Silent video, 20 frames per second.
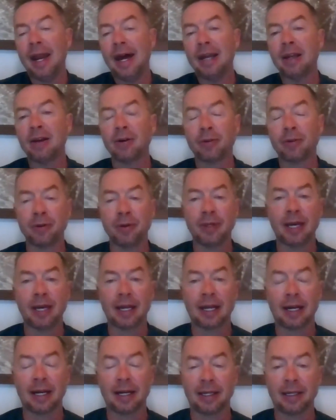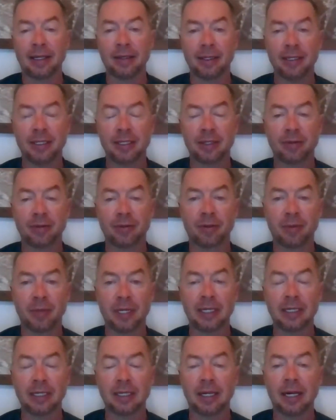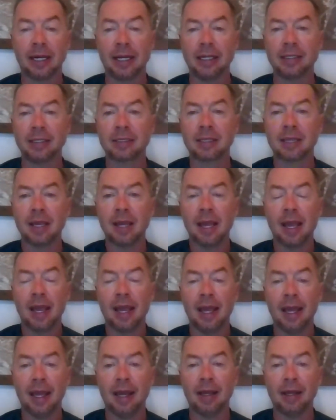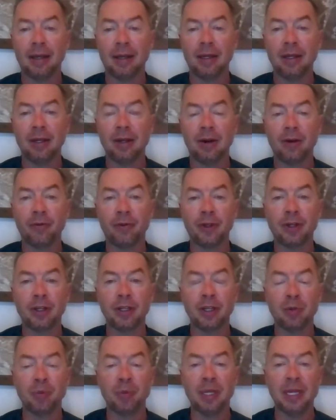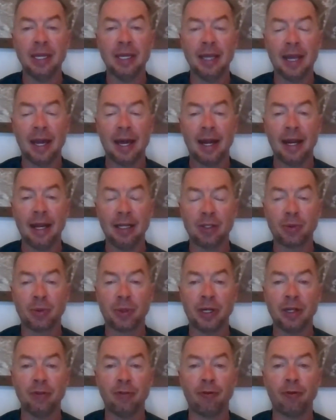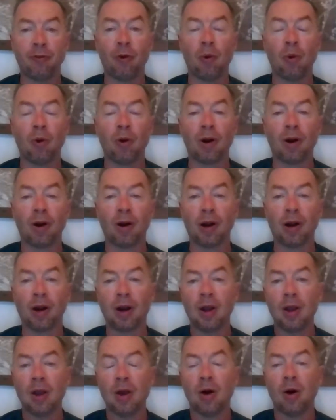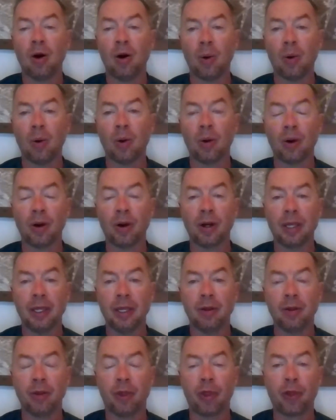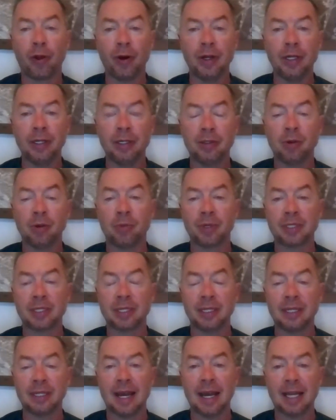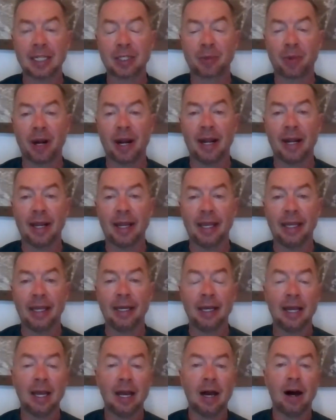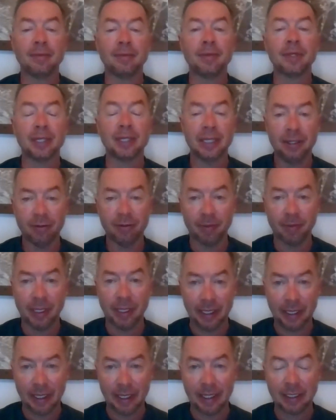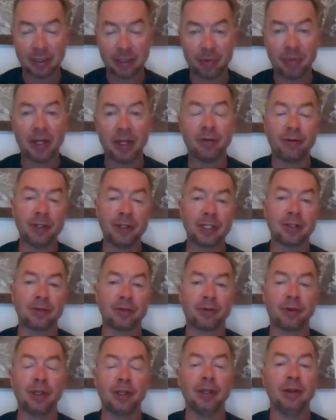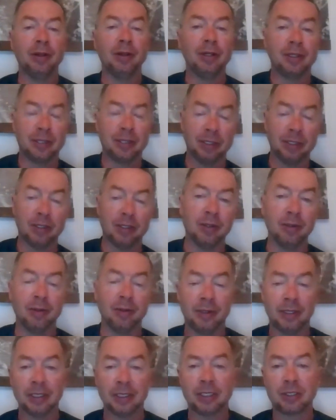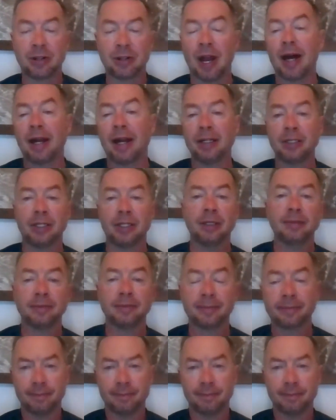And I go through that calculation for my clients. And, if you're going to be at a 24 or, 32% tax bracket, believe me, it's beneficial for you to do this strategy.